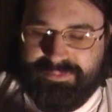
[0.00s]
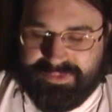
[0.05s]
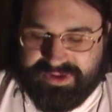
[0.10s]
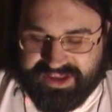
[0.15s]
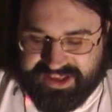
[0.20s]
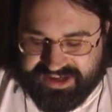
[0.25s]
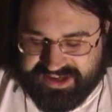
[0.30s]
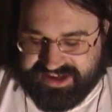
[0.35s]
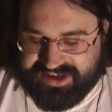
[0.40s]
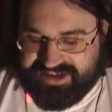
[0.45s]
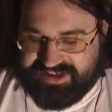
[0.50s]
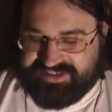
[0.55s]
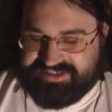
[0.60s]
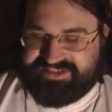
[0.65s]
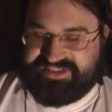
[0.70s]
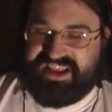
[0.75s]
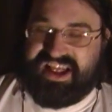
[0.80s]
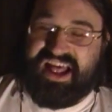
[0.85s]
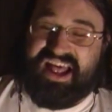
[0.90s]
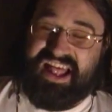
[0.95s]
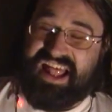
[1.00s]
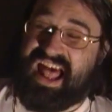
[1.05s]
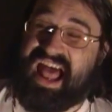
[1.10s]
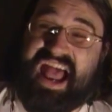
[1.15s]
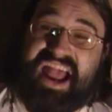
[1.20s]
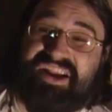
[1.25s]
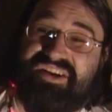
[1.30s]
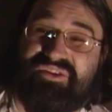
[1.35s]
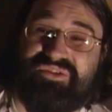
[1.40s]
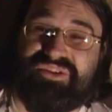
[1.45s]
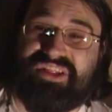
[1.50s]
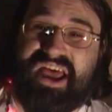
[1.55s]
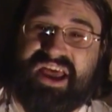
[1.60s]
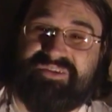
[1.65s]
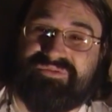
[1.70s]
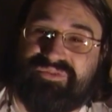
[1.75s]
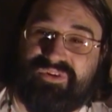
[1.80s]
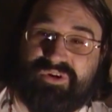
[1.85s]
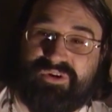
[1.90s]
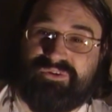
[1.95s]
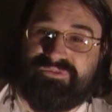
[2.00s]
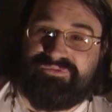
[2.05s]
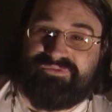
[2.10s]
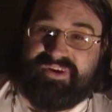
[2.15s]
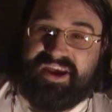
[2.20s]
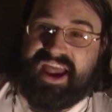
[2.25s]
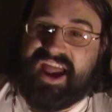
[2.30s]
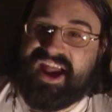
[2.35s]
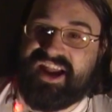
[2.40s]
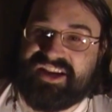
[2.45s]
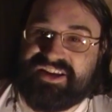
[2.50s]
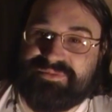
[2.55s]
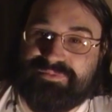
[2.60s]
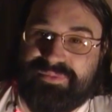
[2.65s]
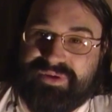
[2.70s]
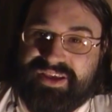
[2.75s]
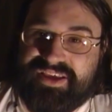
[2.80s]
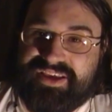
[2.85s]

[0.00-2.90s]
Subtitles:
Because I know that for a fact,